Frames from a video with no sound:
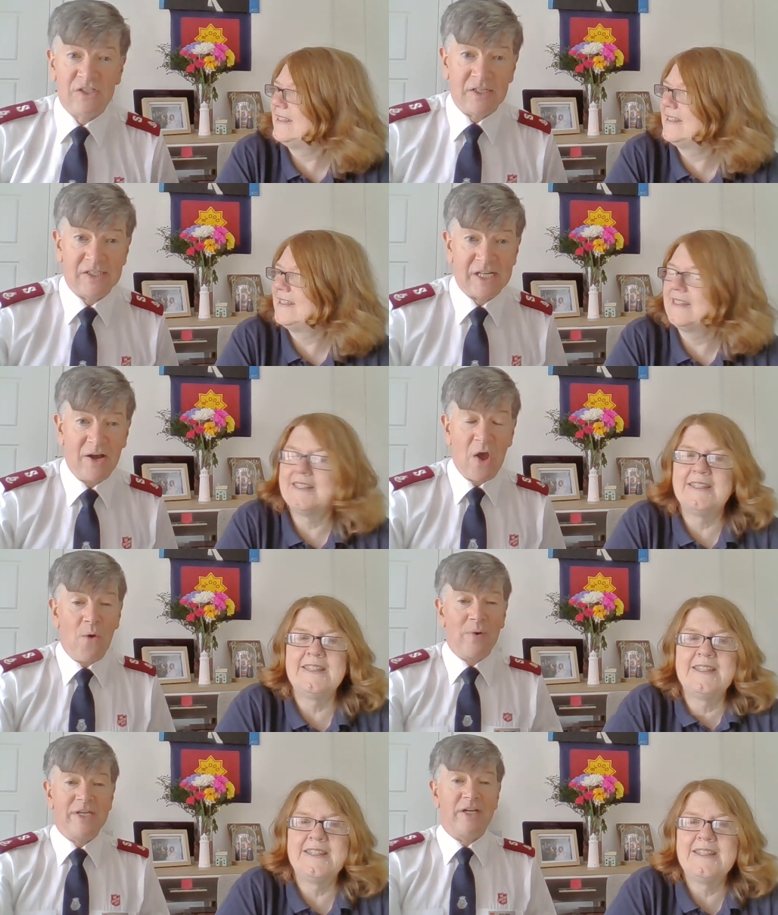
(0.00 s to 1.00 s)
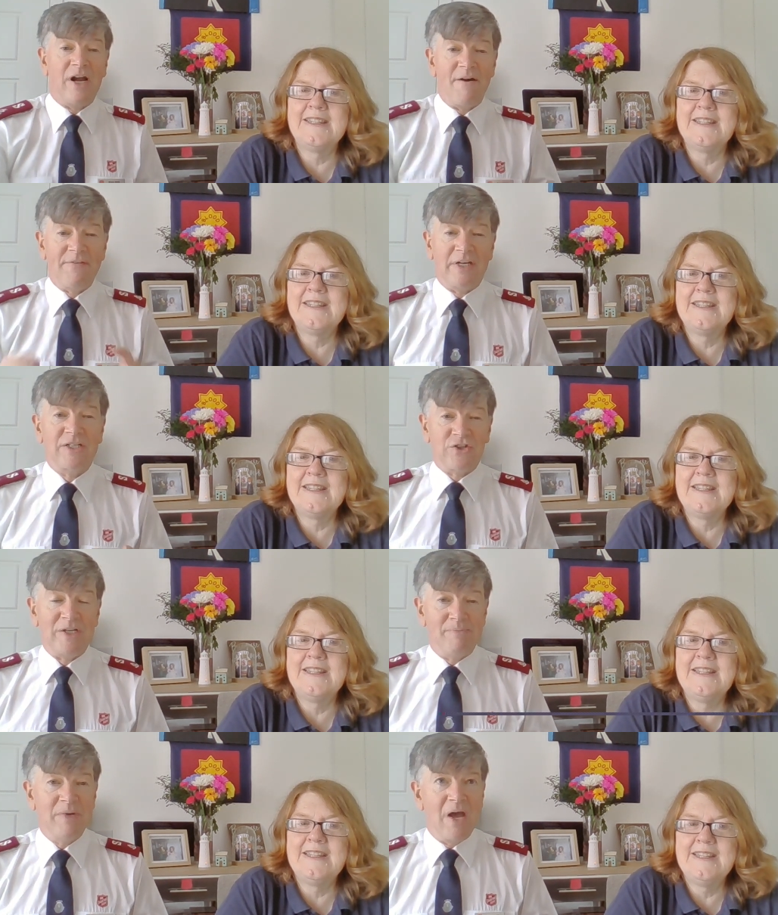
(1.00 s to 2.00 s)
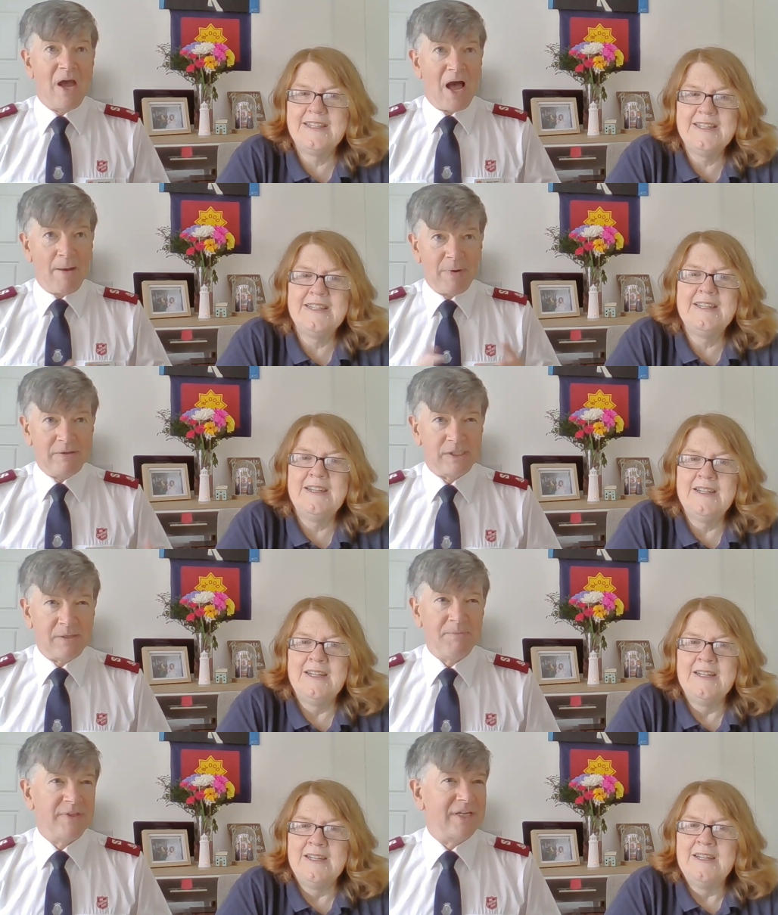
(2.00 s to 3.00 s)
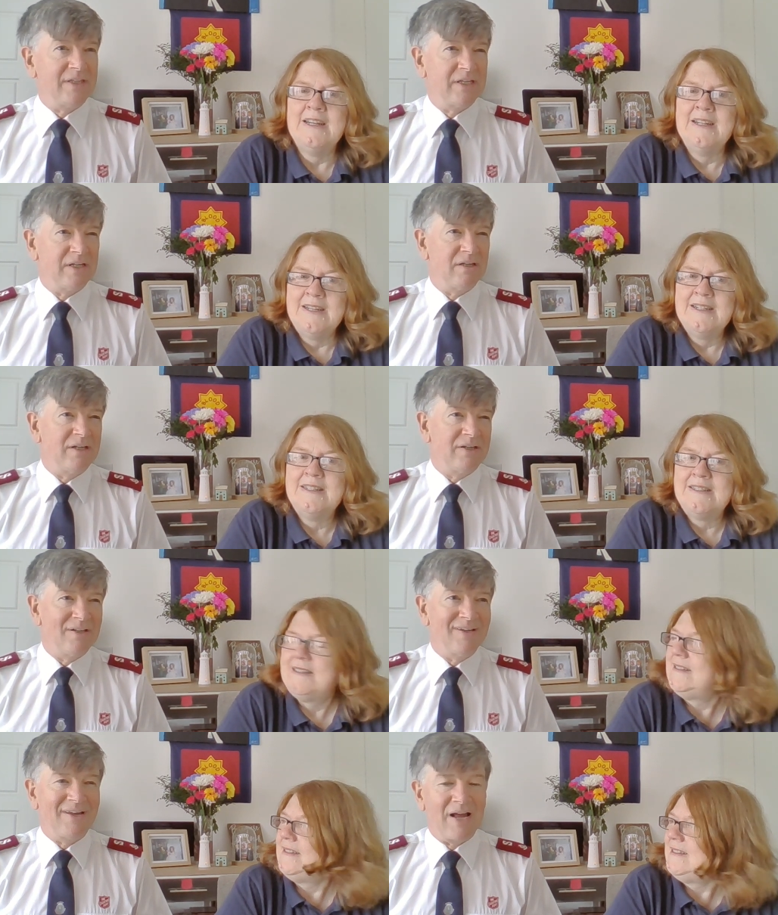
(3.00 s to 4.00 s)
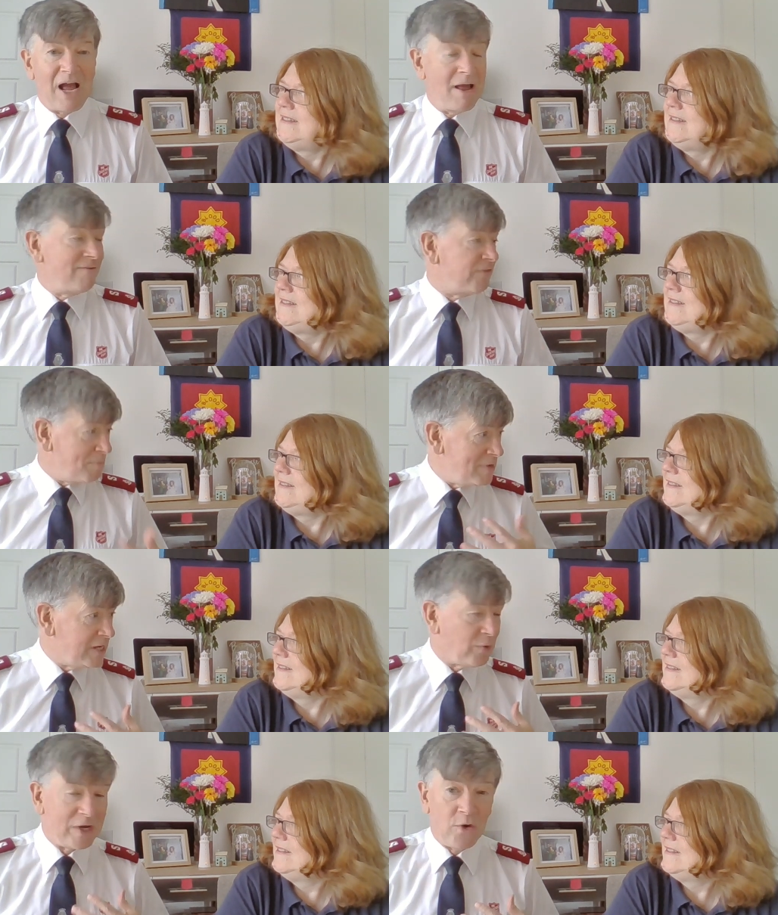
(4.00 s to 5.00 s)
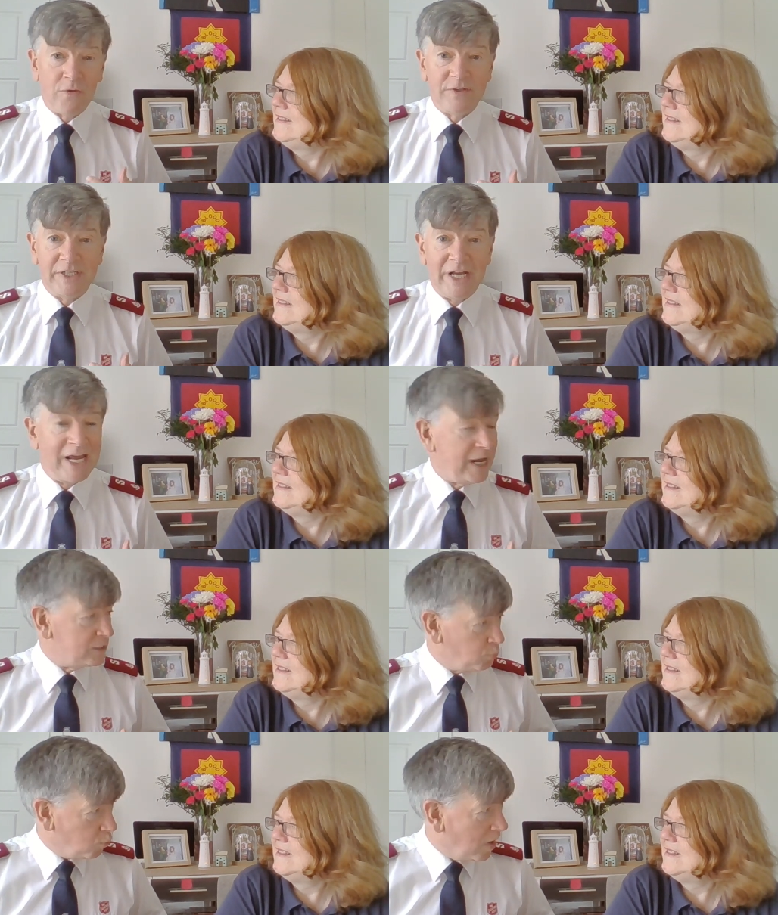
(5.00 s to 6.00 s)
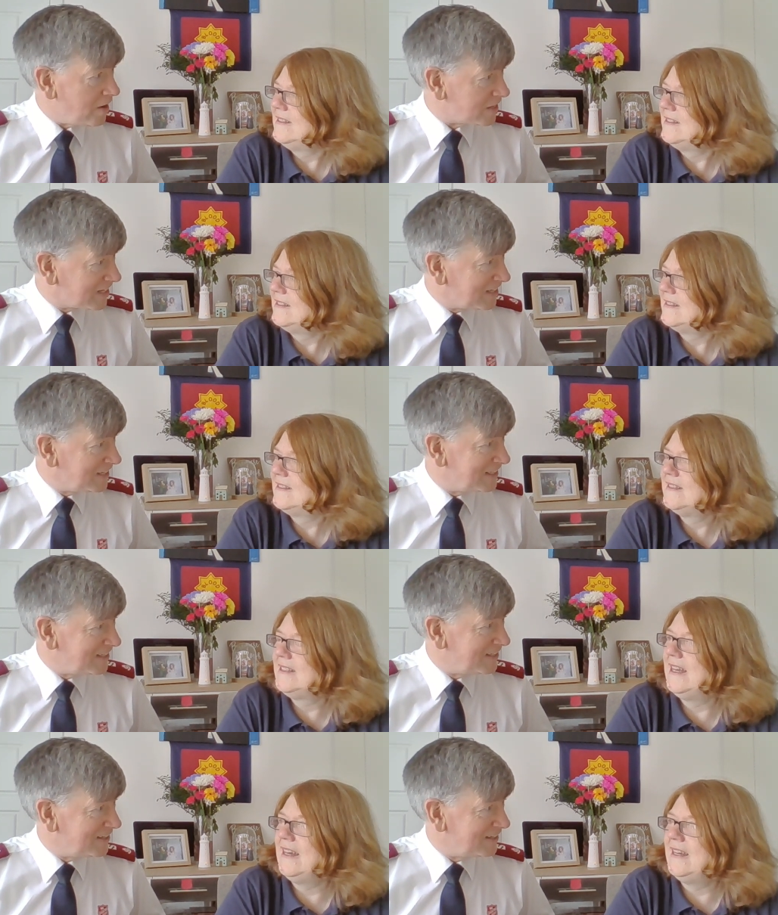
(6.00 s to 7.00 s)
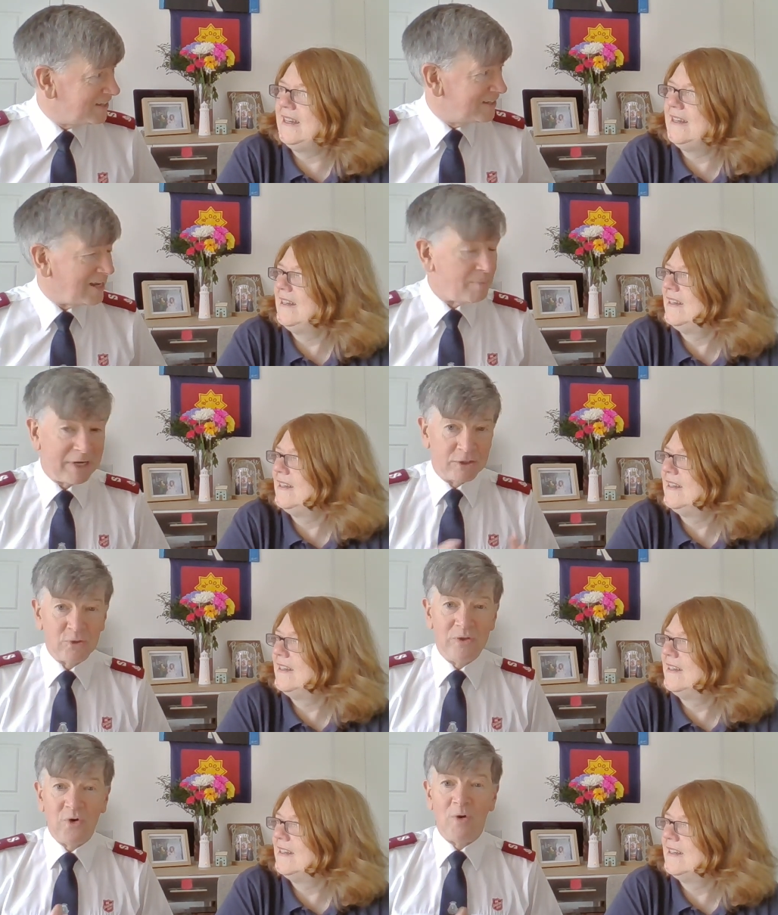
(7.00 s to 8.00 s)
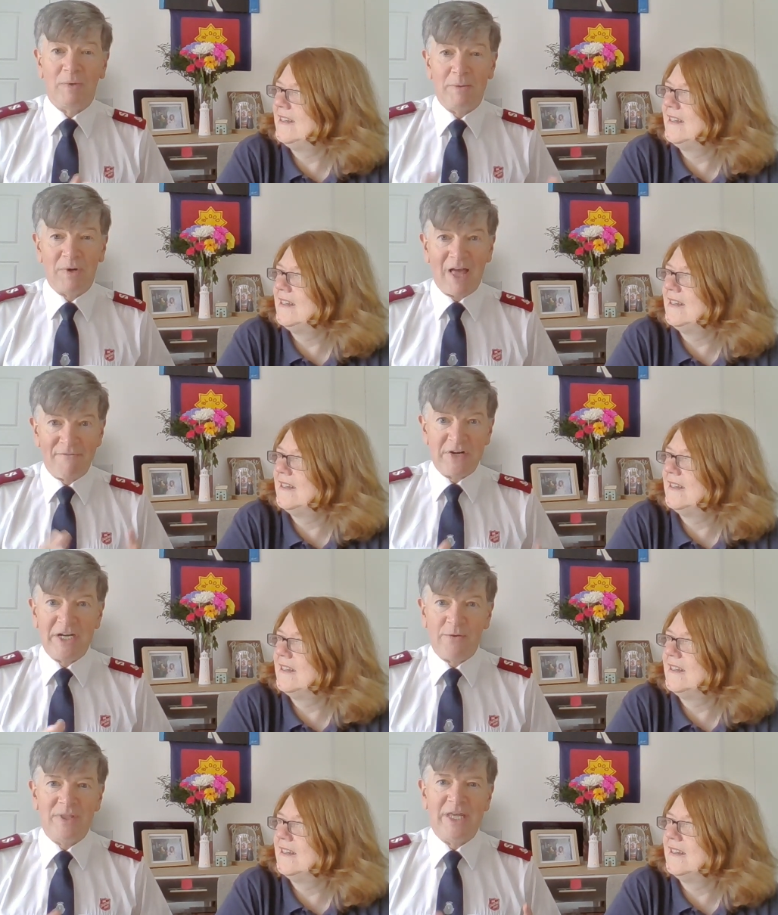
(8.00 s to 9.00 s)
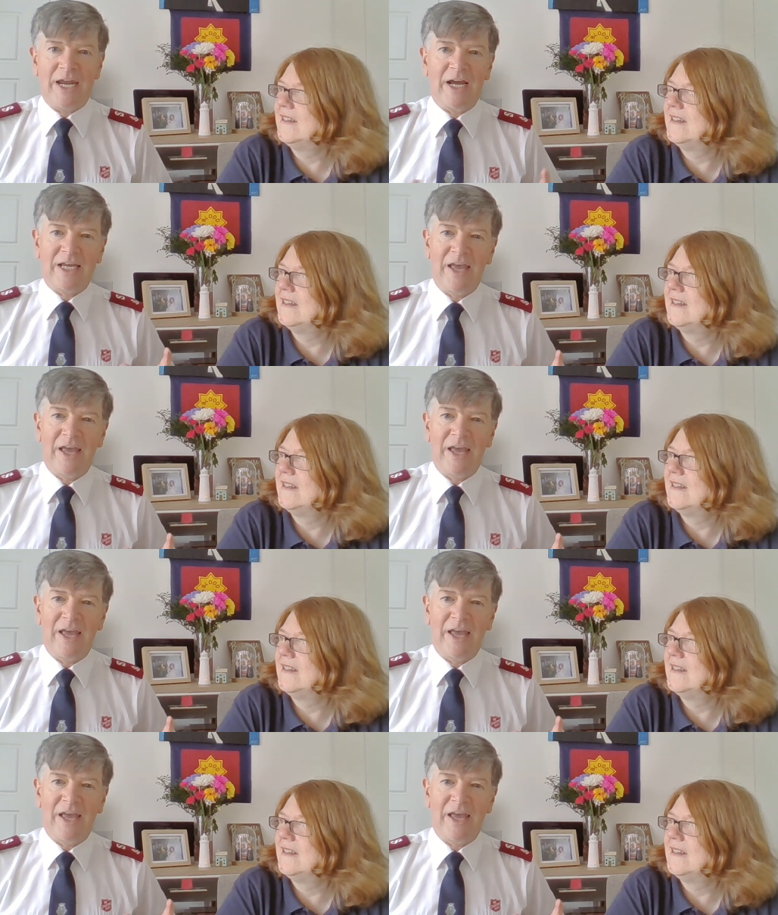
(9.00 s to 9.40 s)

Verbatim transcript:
Speaker 1: does that. When you're having a dream about something that, for me, quite often, it's work. Yeah. I mean, I don't normally, but every now and then